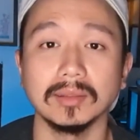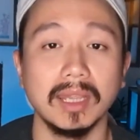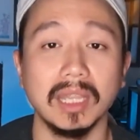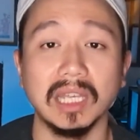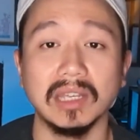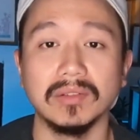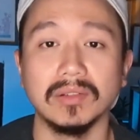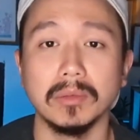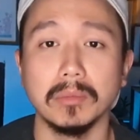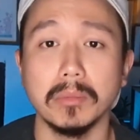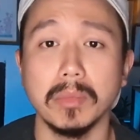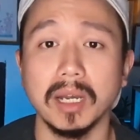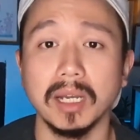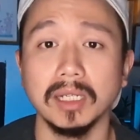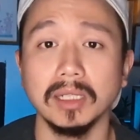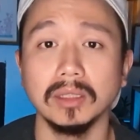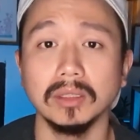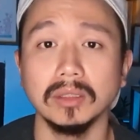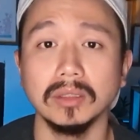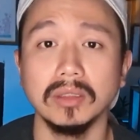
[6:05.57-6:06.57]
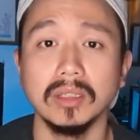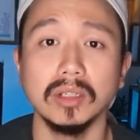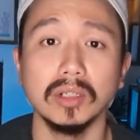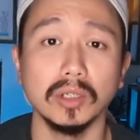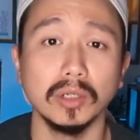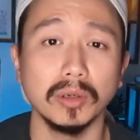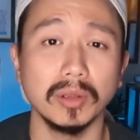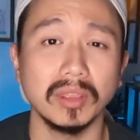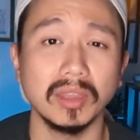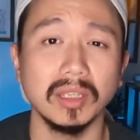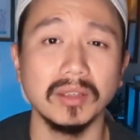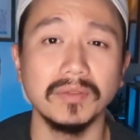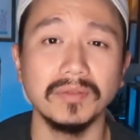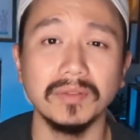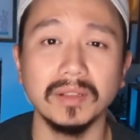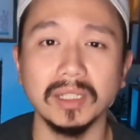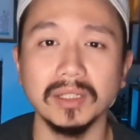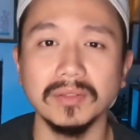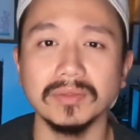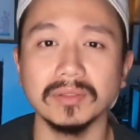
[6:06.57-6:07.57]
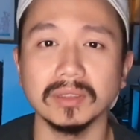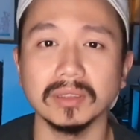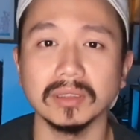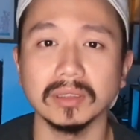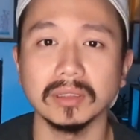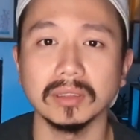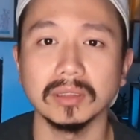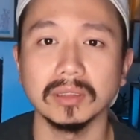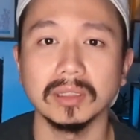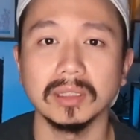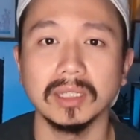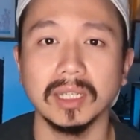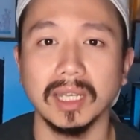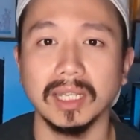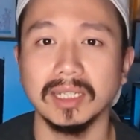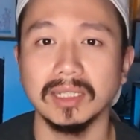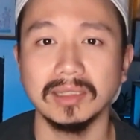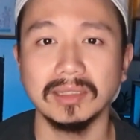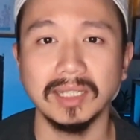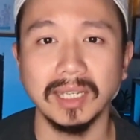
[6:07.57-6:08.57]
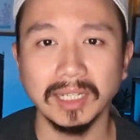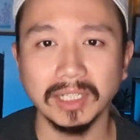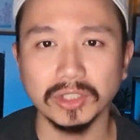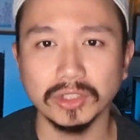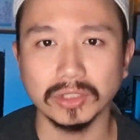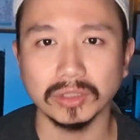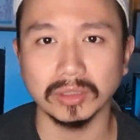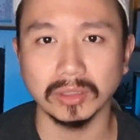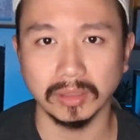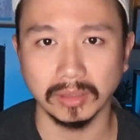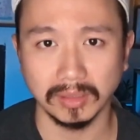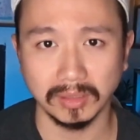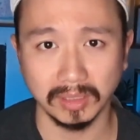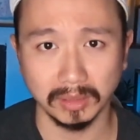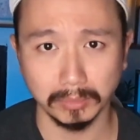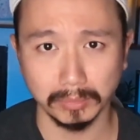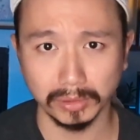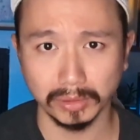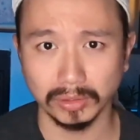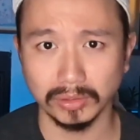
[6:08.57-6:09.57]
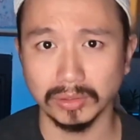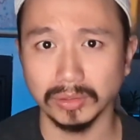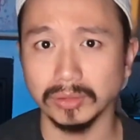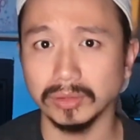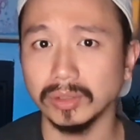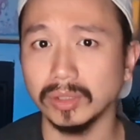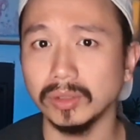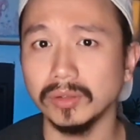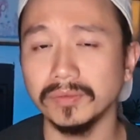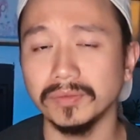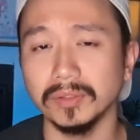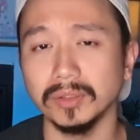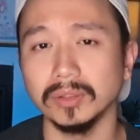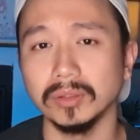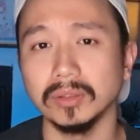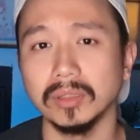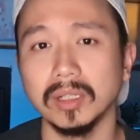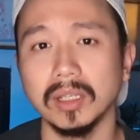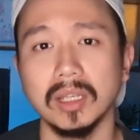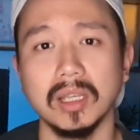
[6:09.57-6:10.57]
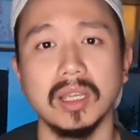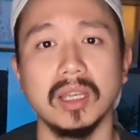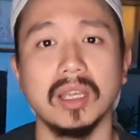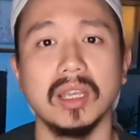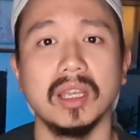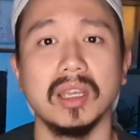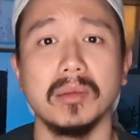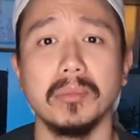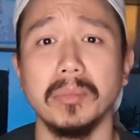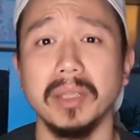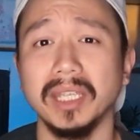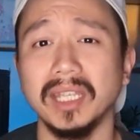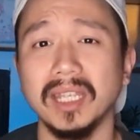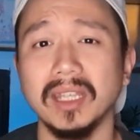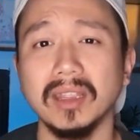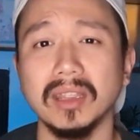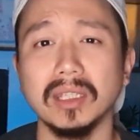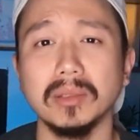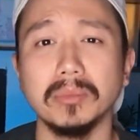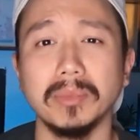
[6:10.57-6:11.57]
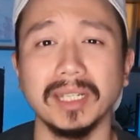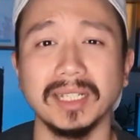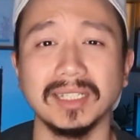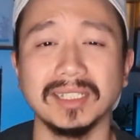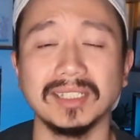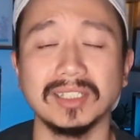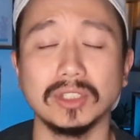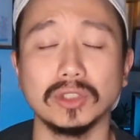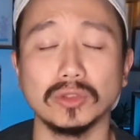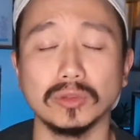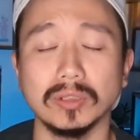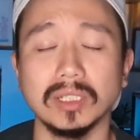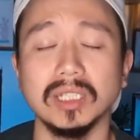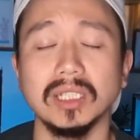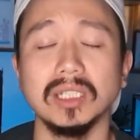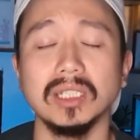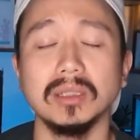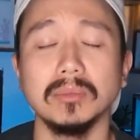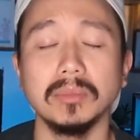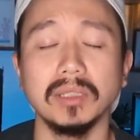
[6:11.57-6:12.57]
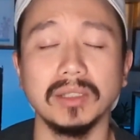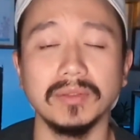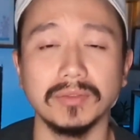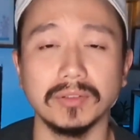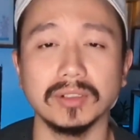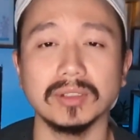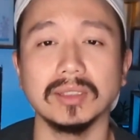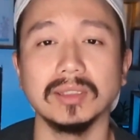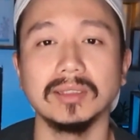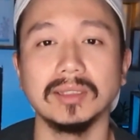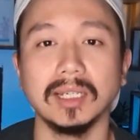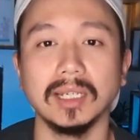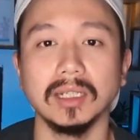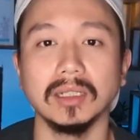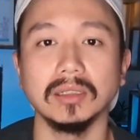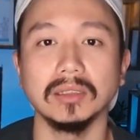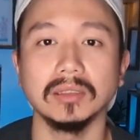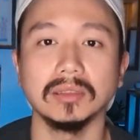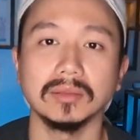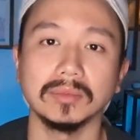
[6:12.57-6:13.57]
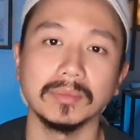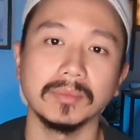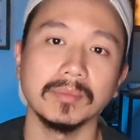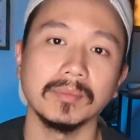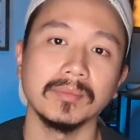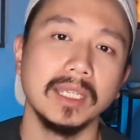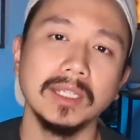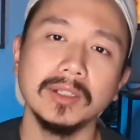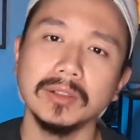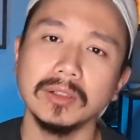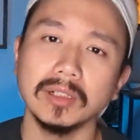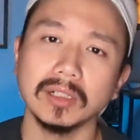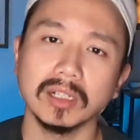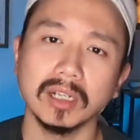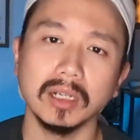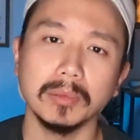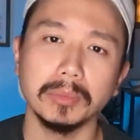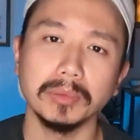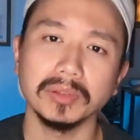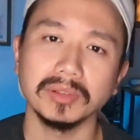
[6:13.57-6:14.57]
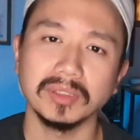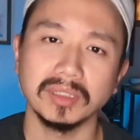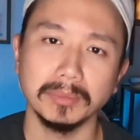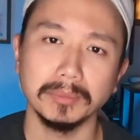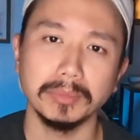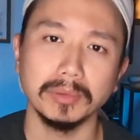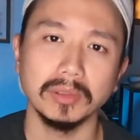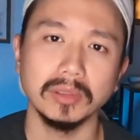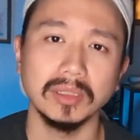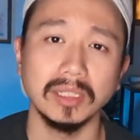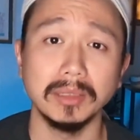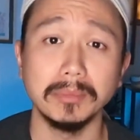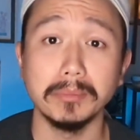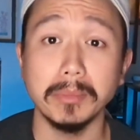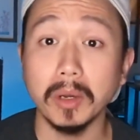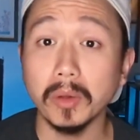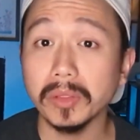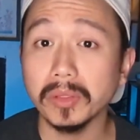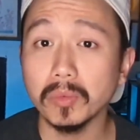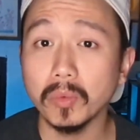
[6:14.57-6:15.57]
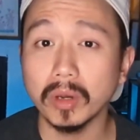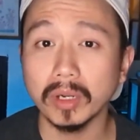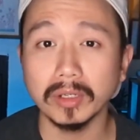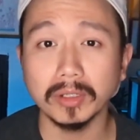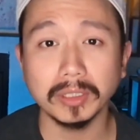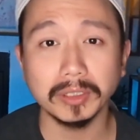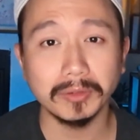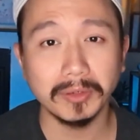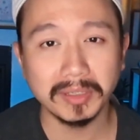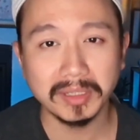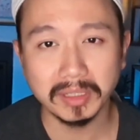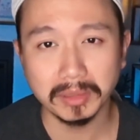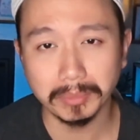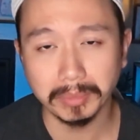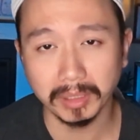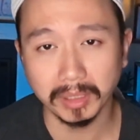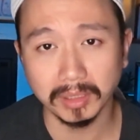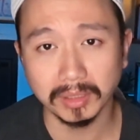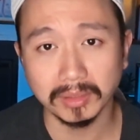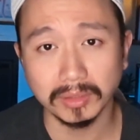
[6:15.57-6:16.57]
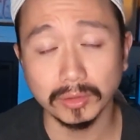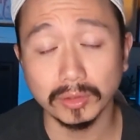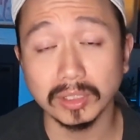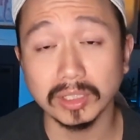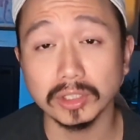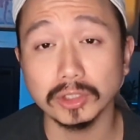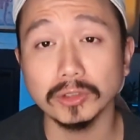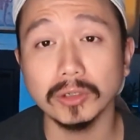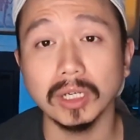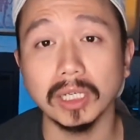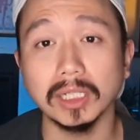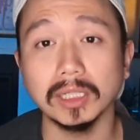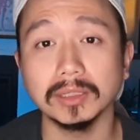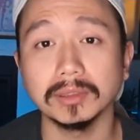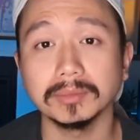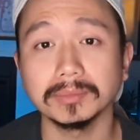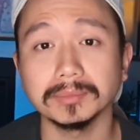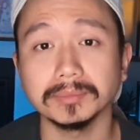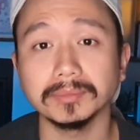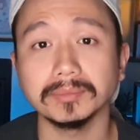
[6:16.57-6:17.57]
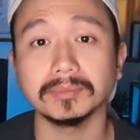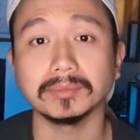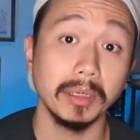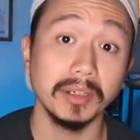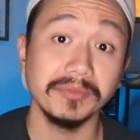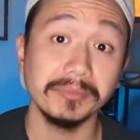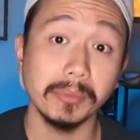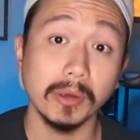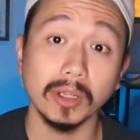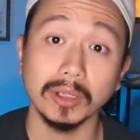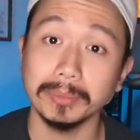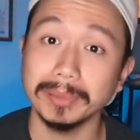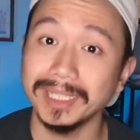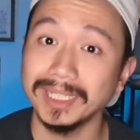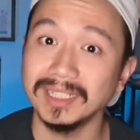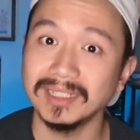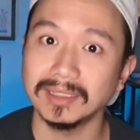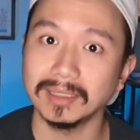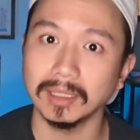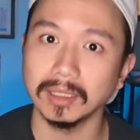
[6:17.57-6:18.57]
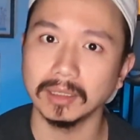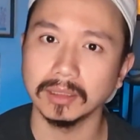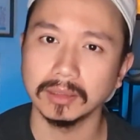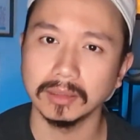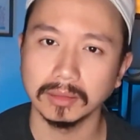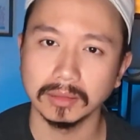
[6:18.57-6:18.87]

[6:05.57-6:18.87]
They have a mild, earthy flavor and a texture similar to tofu, making them extremely versatile. Here are a couple simple and mouth-watering recipes you can try. Puffball pizza.